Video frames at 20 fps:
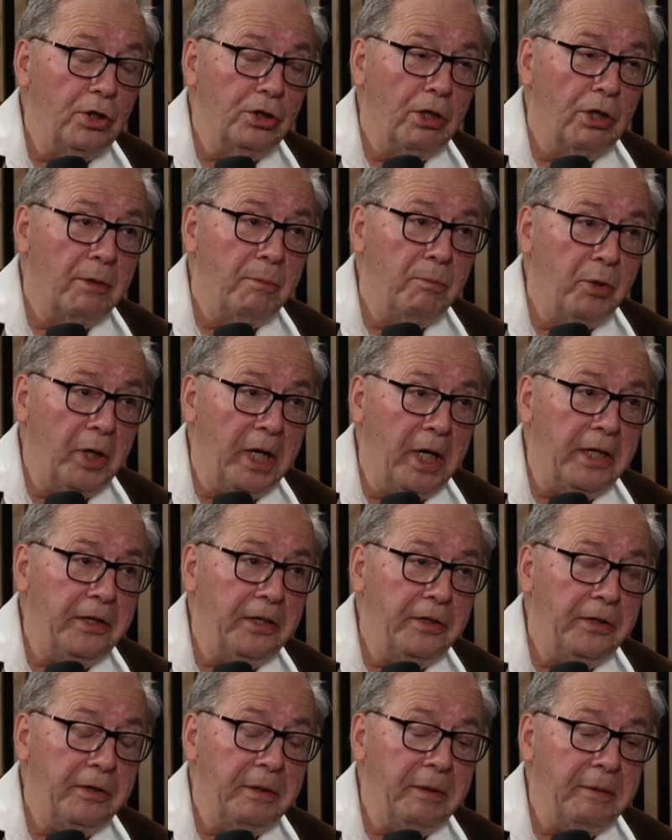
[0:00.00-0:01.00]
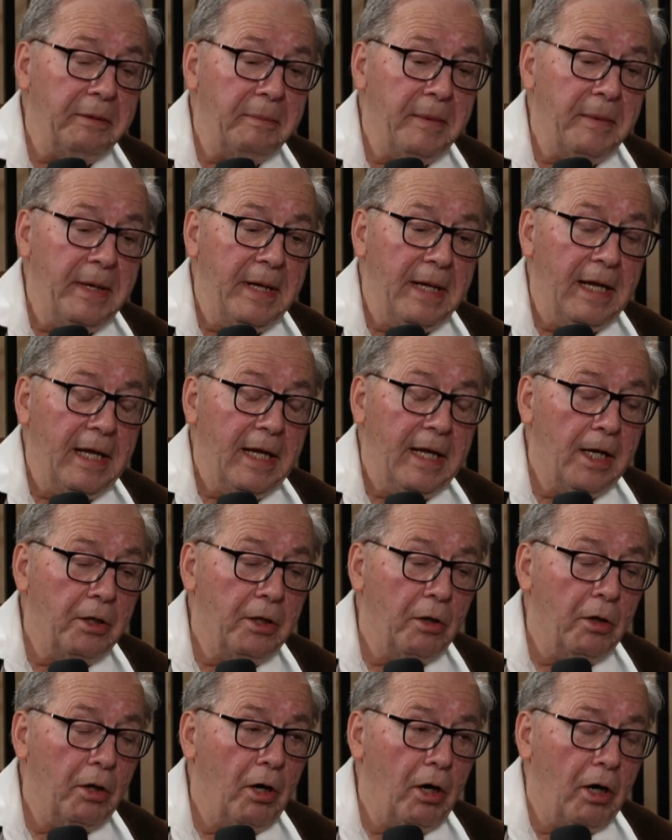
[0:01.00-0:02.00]
our breath and
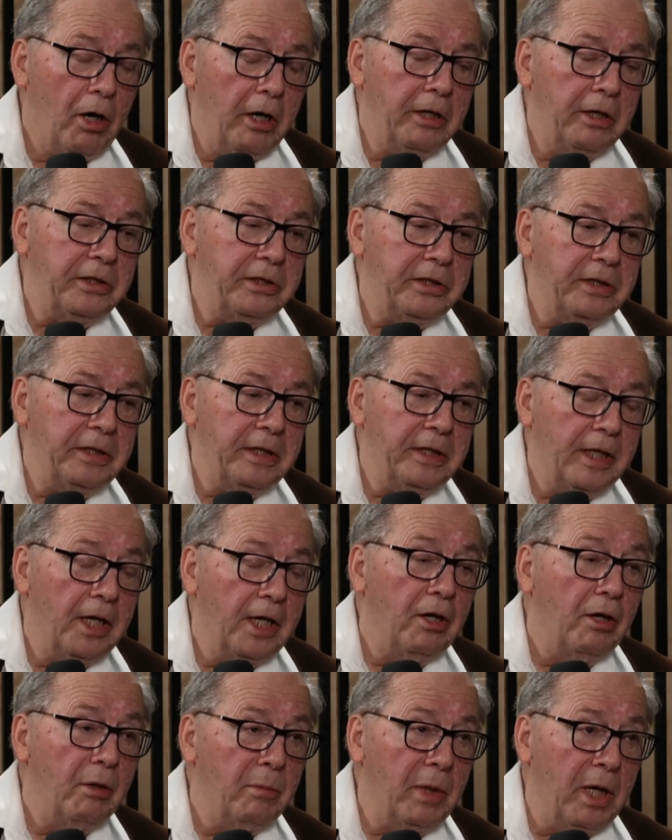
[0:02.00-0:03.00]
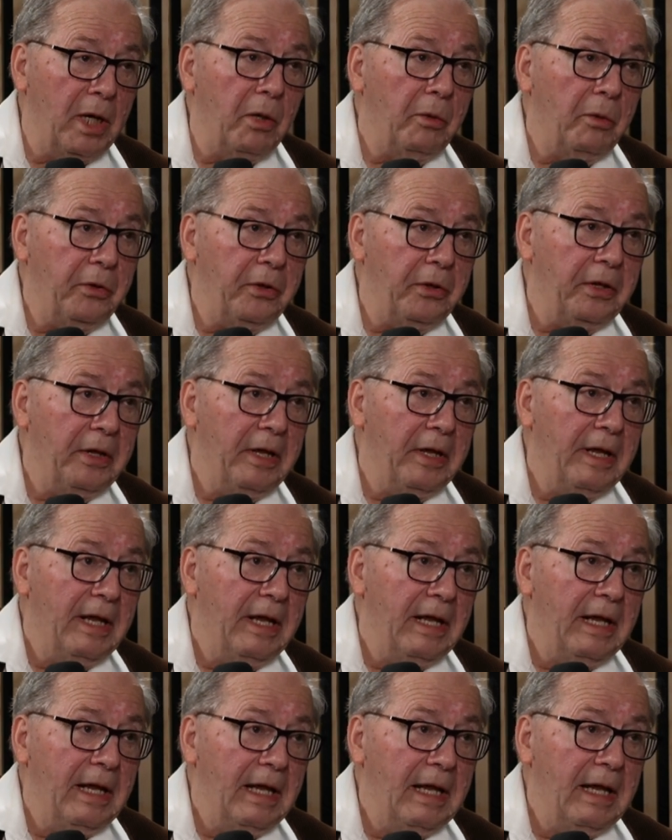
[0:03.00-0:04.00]
our heart and our mouth.
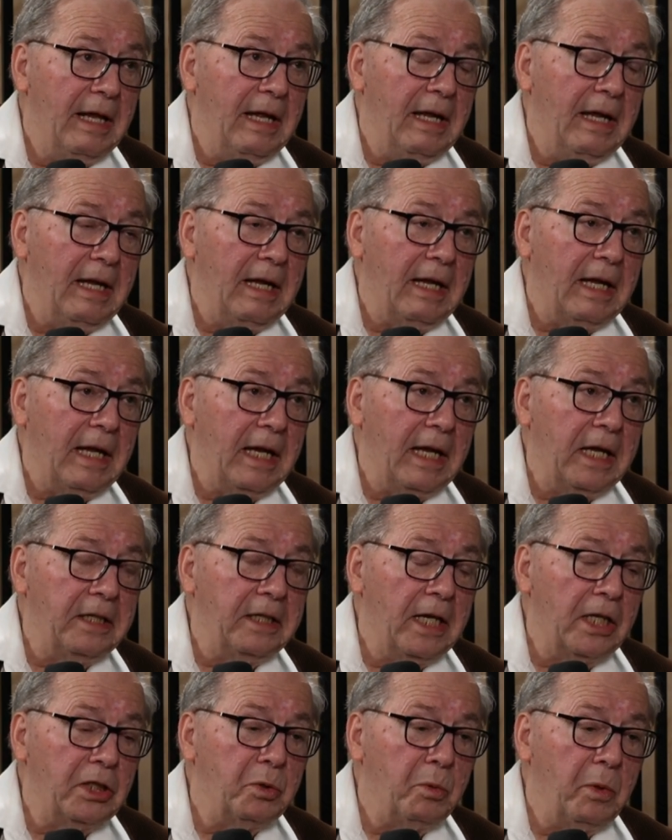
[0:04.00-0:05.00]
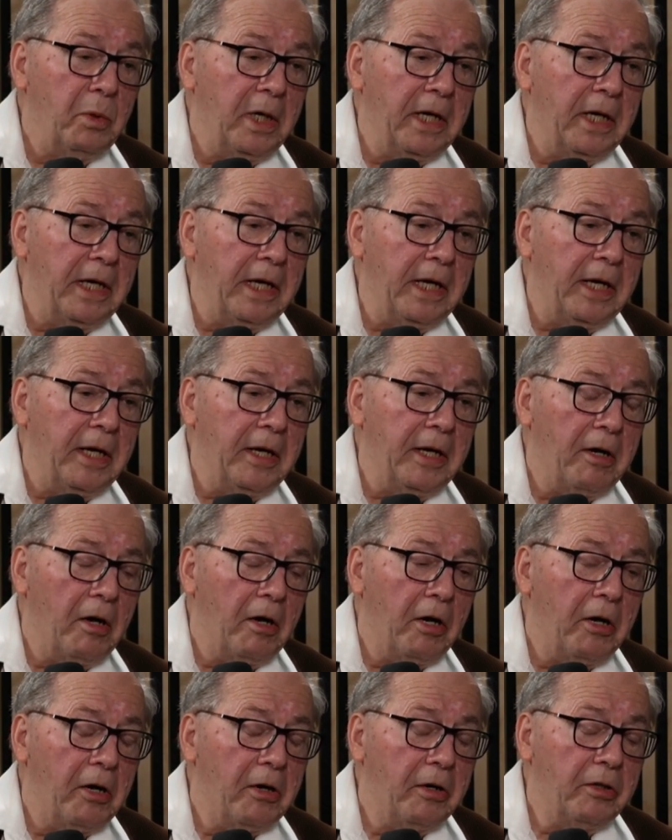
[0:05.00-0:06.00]
Yes. And that's why
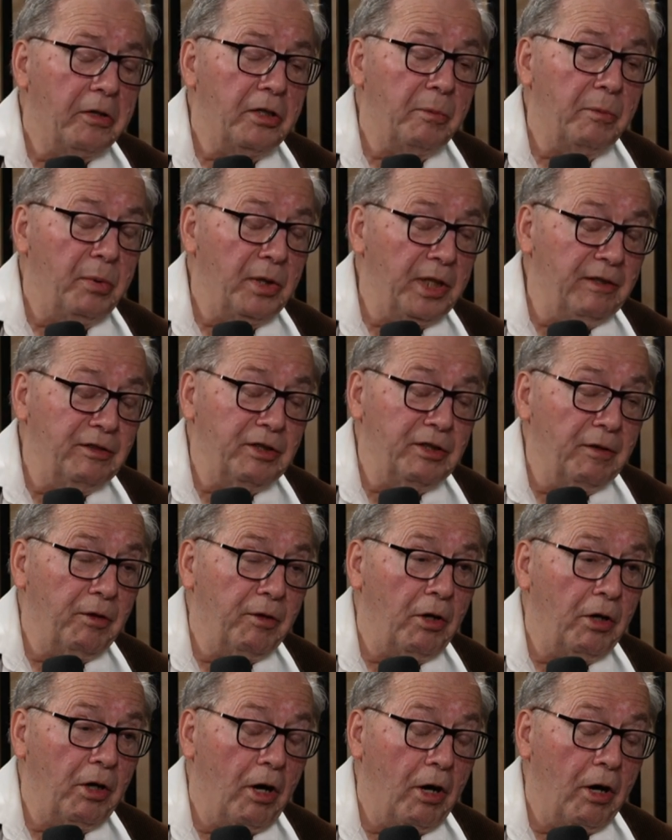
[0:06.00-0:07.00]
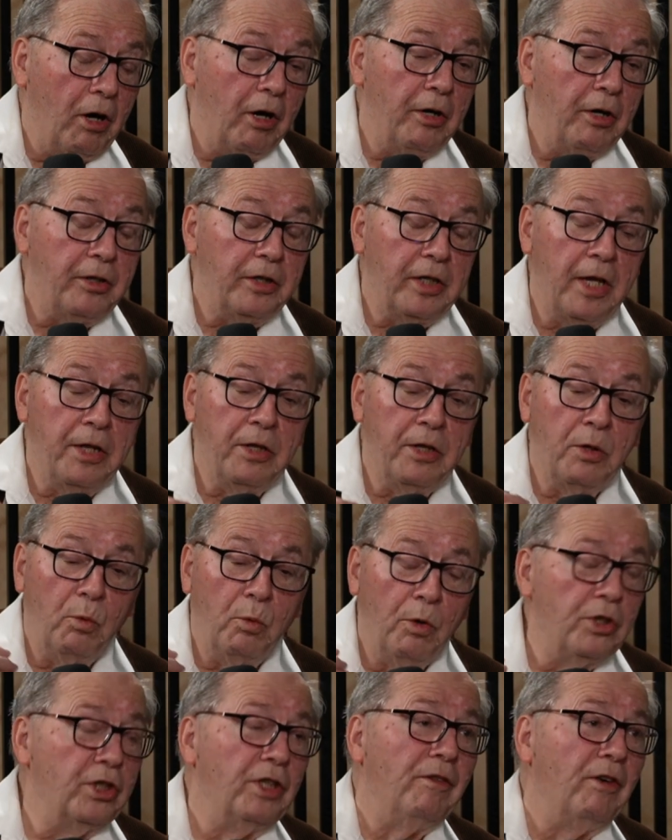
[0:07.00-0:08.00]
our the beliefs of our heart and the
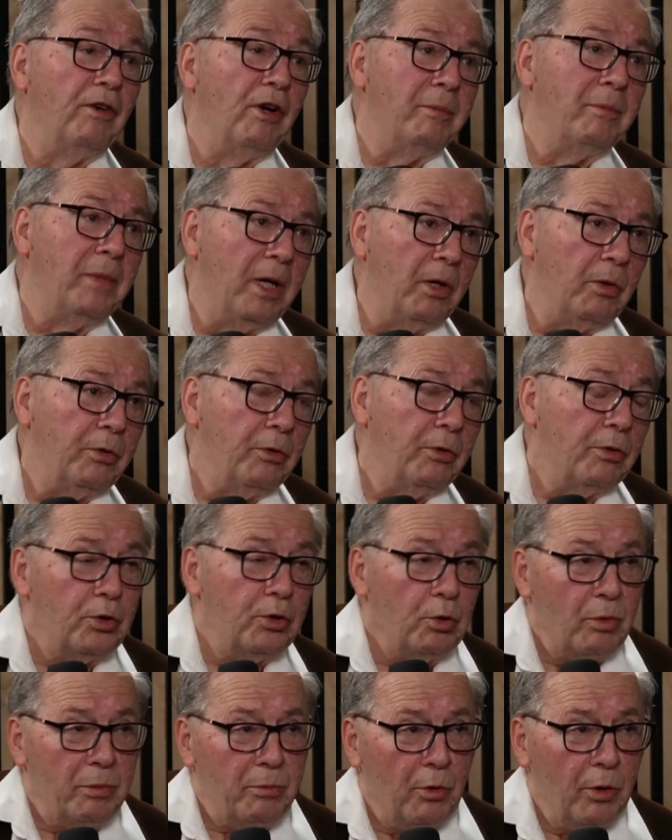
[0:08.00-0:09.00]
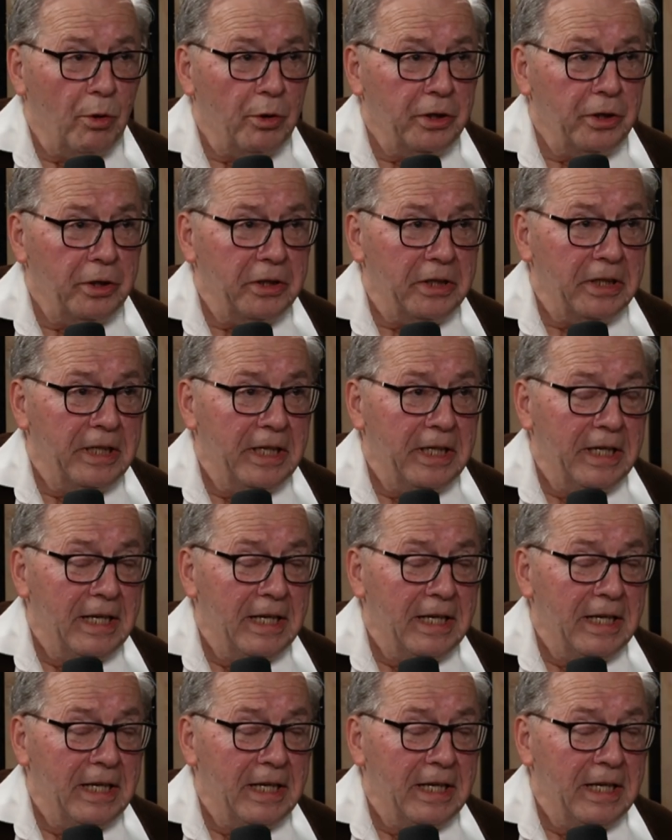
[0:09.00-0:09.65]
words of our mouth are so important. Mm-hmm.